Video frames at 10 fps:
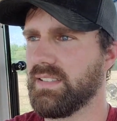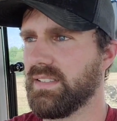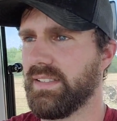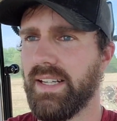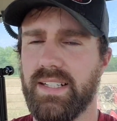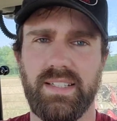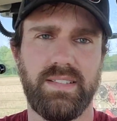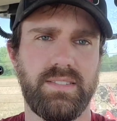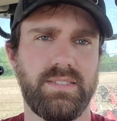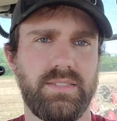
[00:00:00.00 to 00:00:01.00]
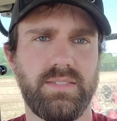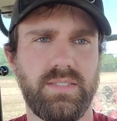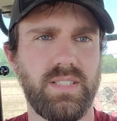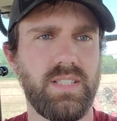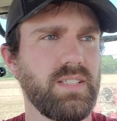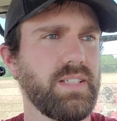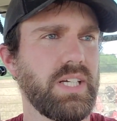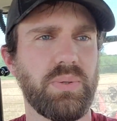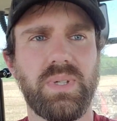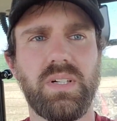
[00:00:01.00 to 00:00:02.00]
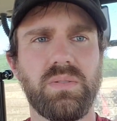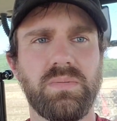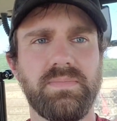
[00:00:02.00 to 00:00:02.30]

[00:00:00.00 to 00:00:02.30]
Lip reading: Yeah, here we go.